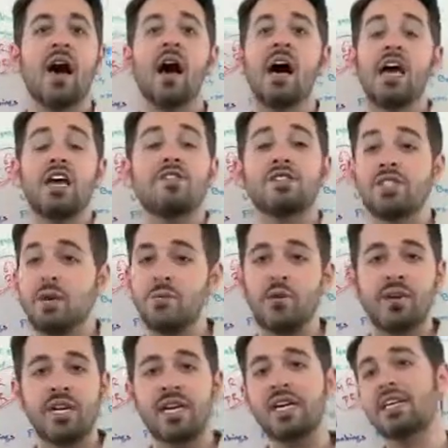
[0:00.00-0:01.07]
If
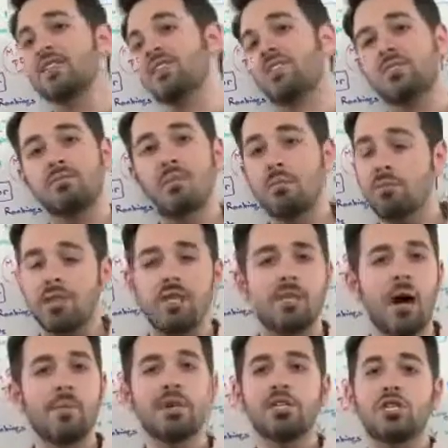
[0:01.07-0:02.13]
someone is
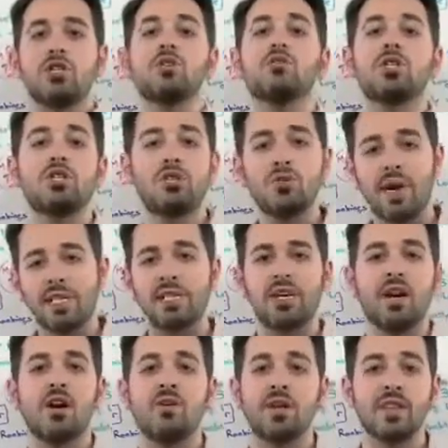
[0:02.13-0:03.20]
coming to you to do
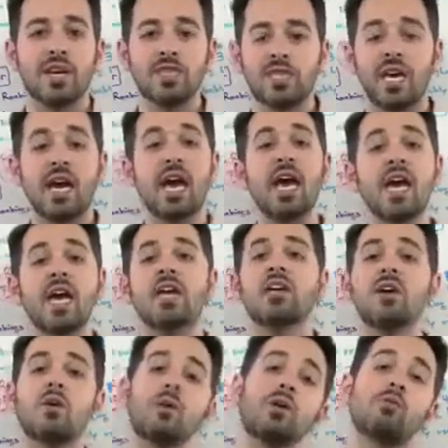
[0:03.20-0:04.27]
SEO and they say,
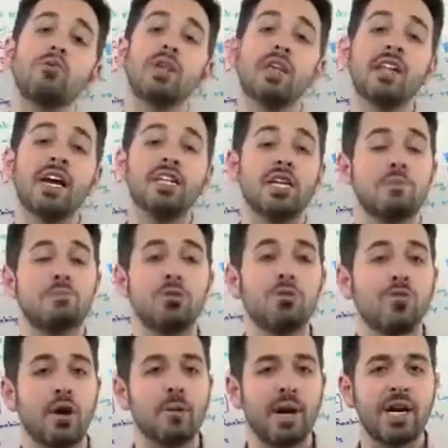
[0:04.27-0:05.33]
hey, we'd really like to
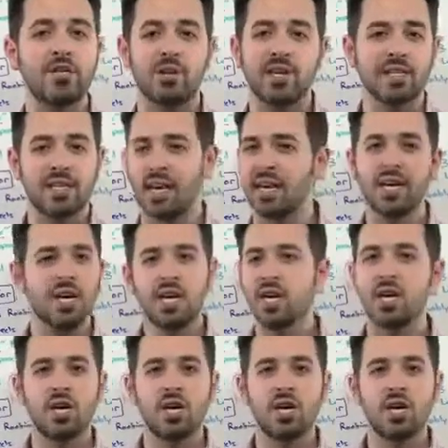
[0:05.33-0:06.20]
improve our PageRank, say,